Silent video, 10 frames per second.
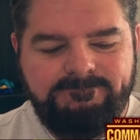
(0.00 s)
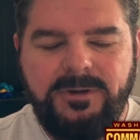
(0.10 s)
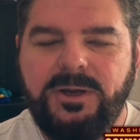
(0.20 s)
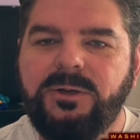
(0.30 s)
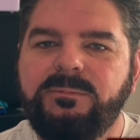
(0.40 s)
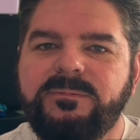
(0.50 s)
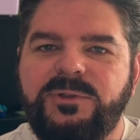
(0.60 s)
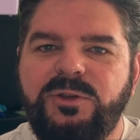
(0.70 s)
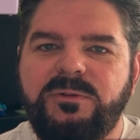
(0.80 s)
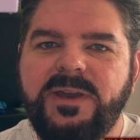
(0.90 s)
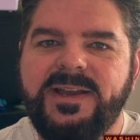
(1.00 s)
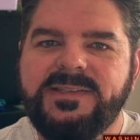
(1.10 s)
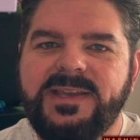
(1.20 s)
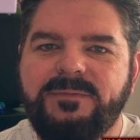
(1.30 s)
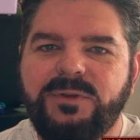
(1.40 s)
well, you
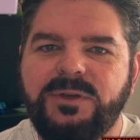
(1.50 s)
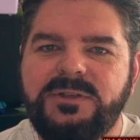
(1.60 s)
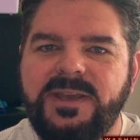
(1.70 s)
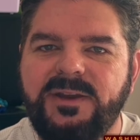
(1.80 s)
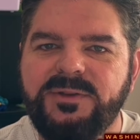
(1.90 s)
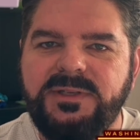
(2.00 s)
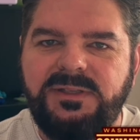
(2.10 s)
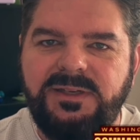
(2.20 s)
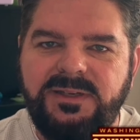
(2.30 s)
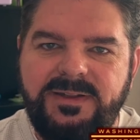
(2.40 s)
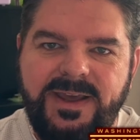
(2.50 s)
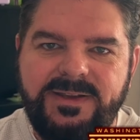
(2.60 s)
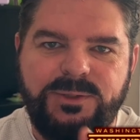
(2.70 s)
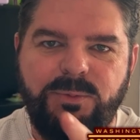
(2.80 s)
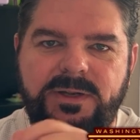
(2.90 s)
guys have a good day. I'll see you in the
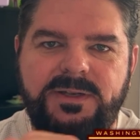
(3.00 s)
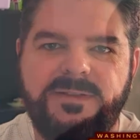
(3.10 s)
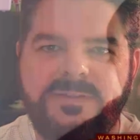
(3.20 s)
next one.